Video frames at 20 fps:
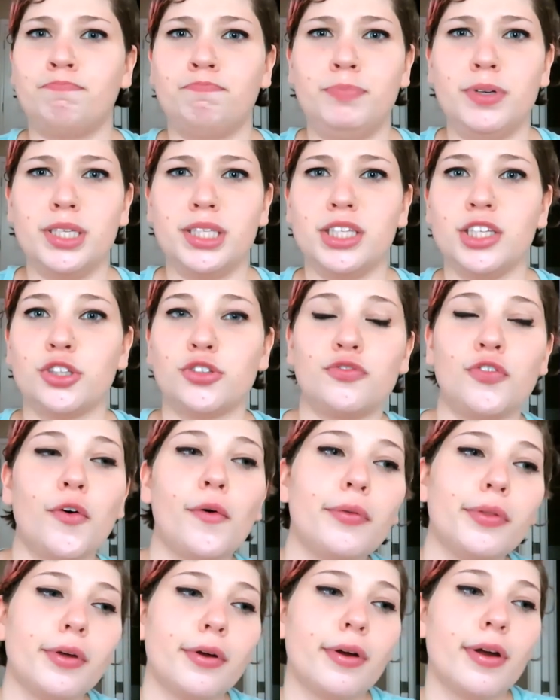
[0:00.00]
business
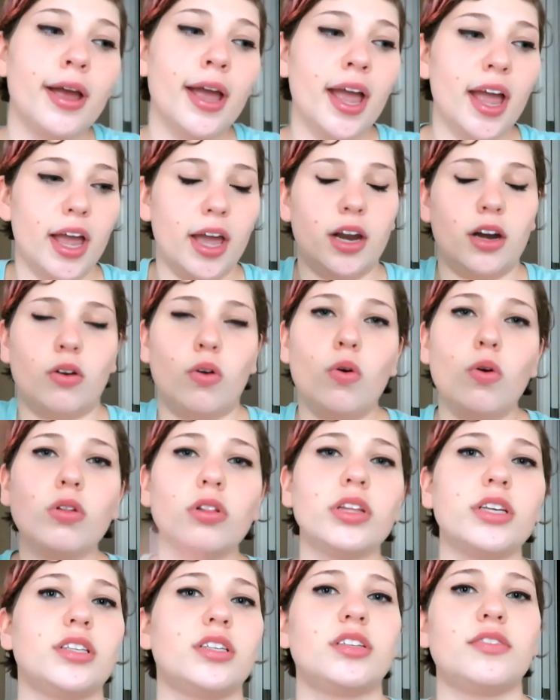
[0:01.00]
folder and a
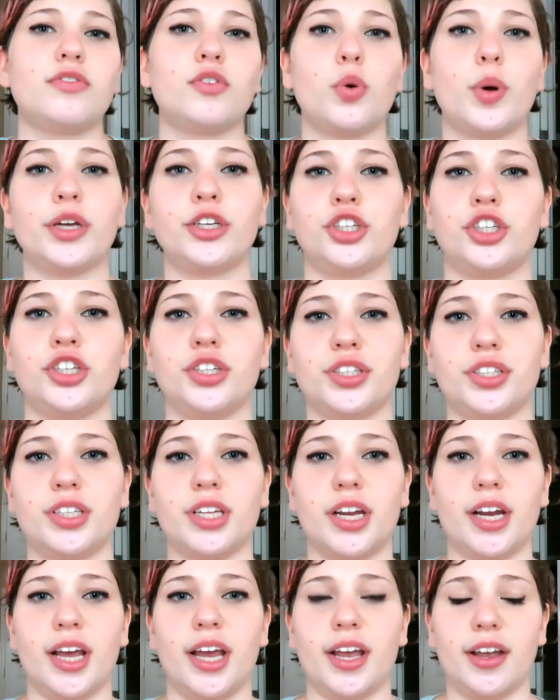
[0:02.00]
whole list of questions
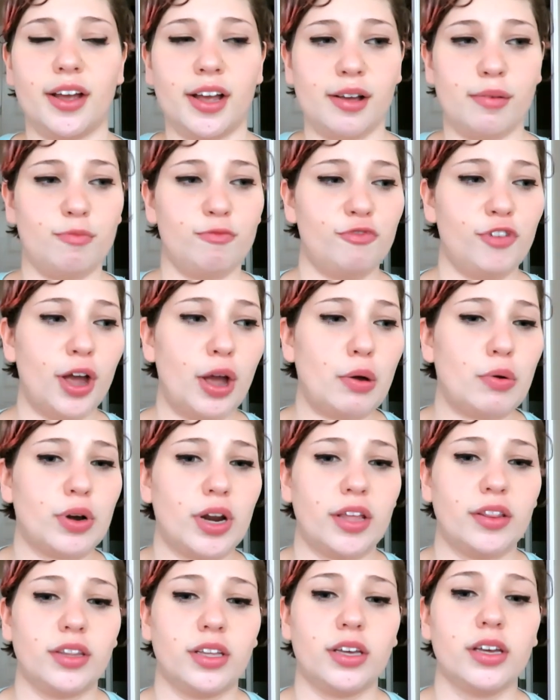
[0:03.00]
that I um,
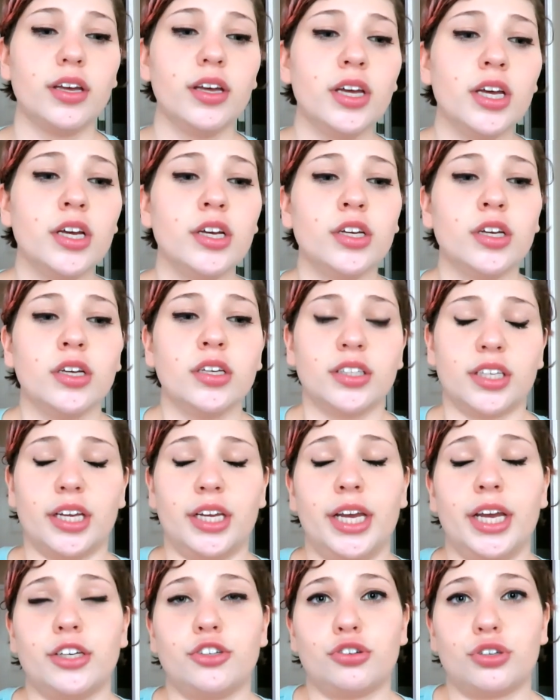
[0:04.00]
found on the
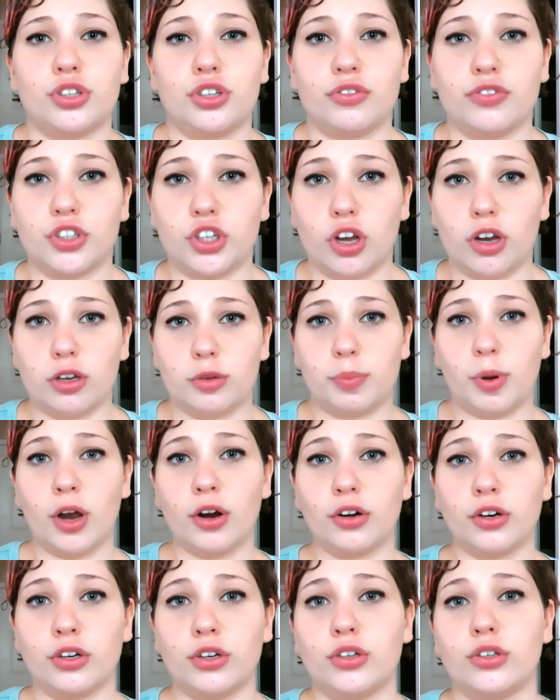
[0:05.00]
Psychiatric Service Dog
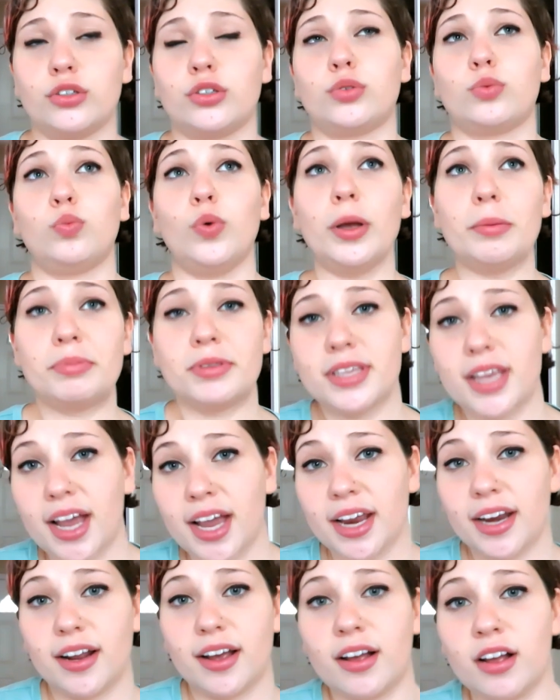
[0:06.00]
Partners
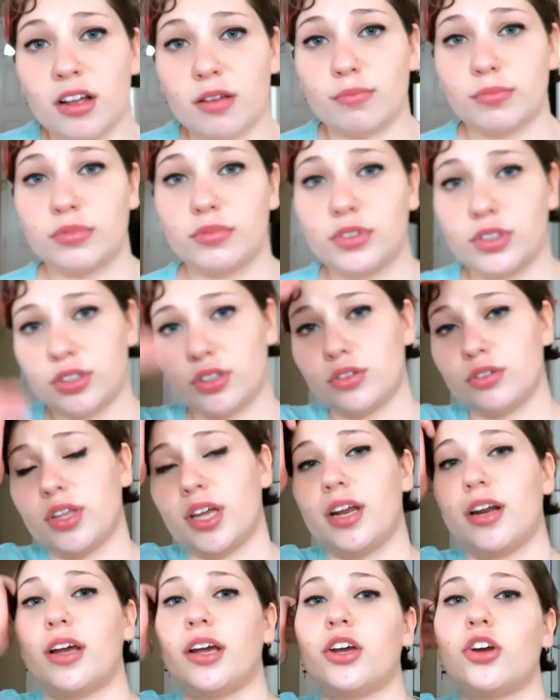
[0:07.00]
website um, so
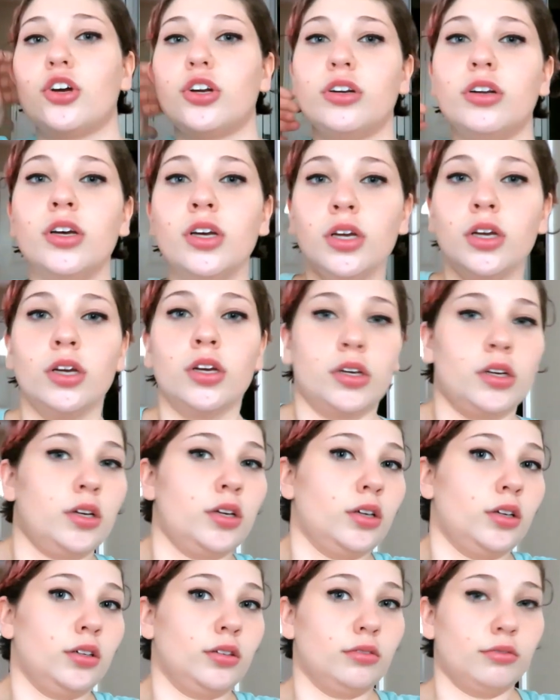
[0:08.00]
that I could
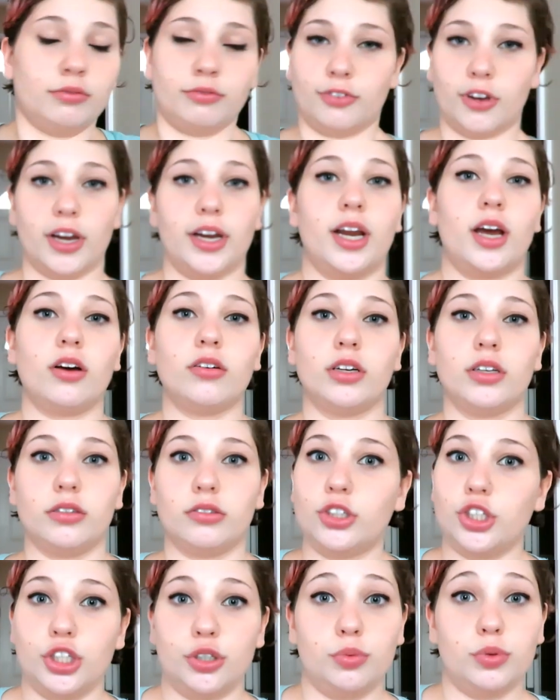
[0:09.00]
find out
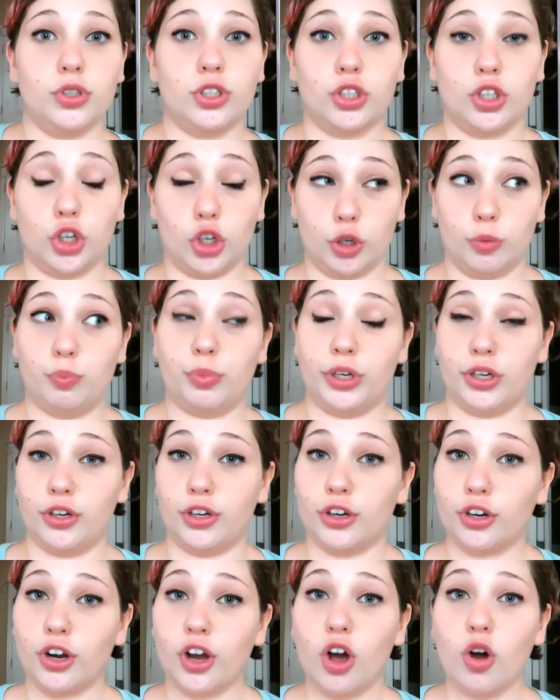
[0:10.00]
if she was a good
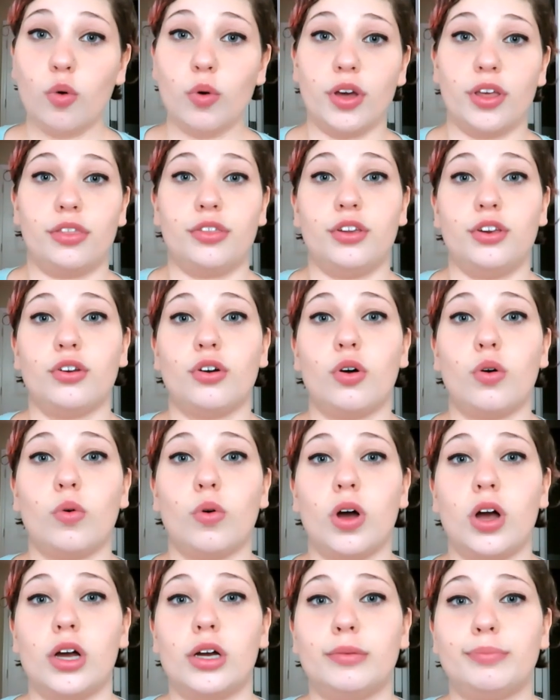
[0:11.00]
breeder to go with. You know,
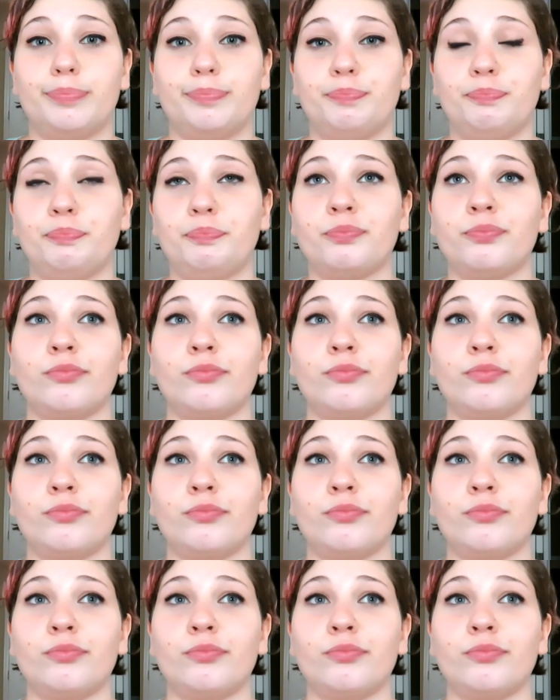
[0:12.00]
um,